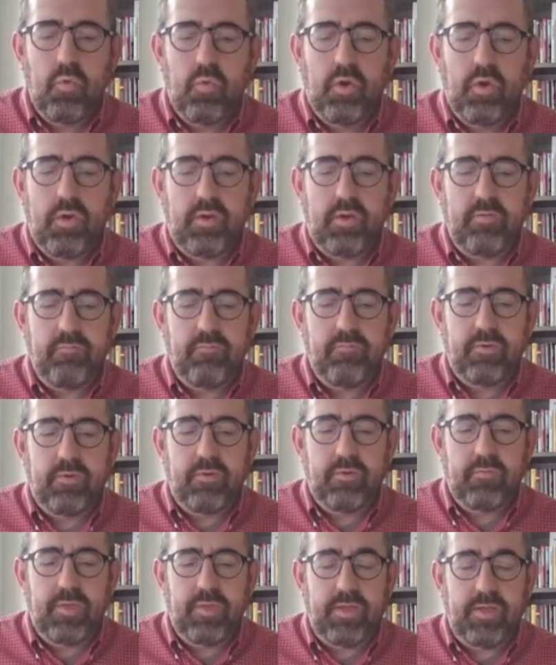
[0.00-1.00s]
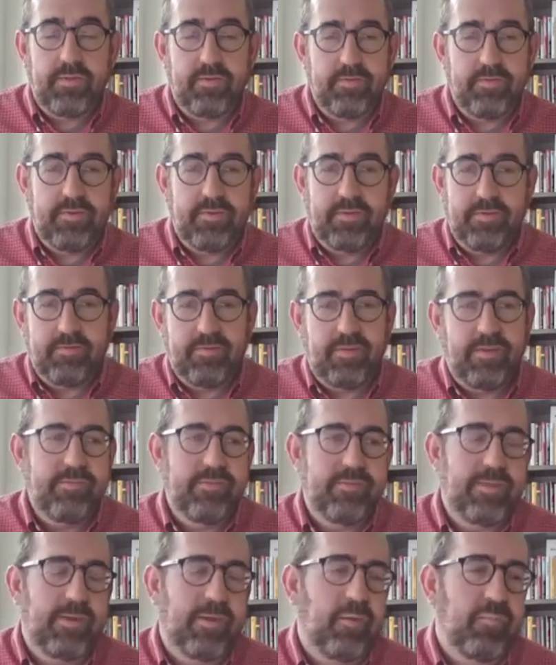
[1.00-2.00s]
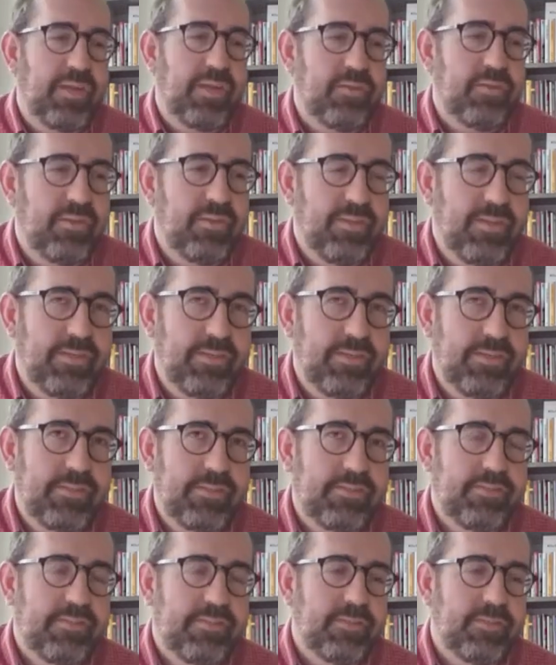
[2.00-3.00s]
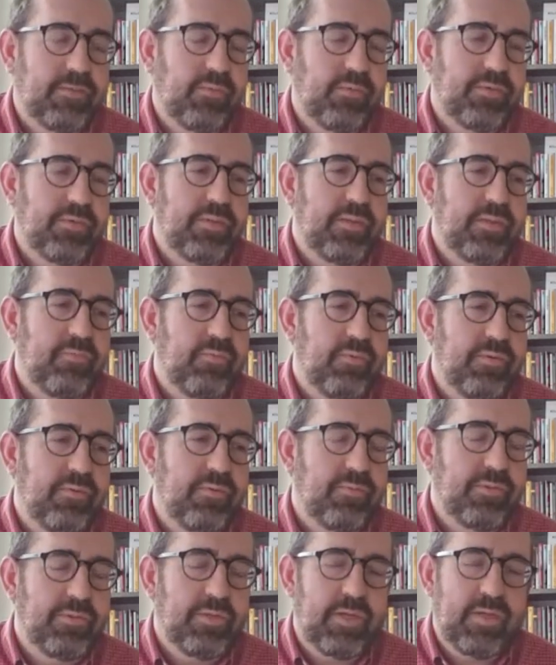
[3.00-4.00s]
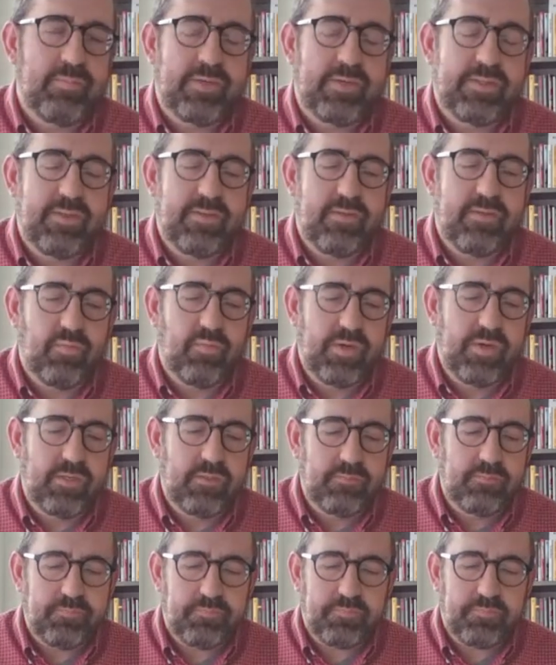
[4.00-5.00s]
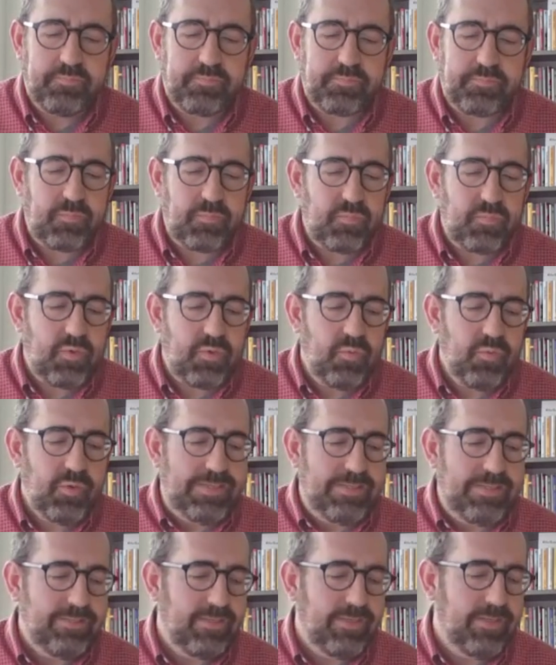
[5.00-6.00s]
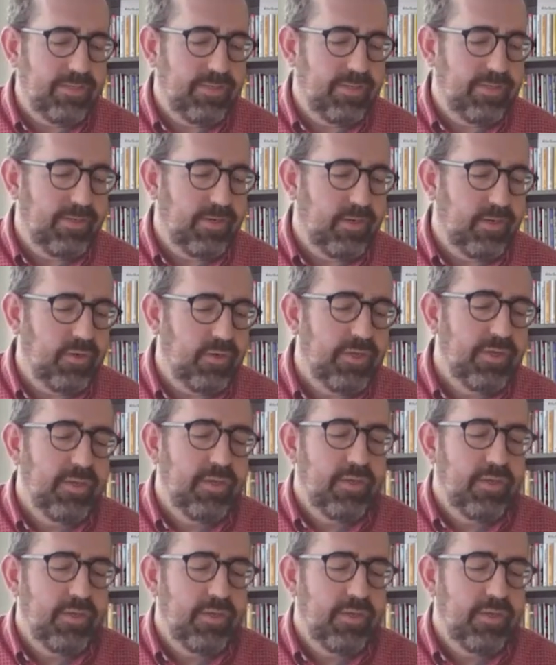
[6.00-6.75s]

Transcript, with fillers: where it involved and and, and senator manchin uh, uh recently was was talking about this as well where he said you know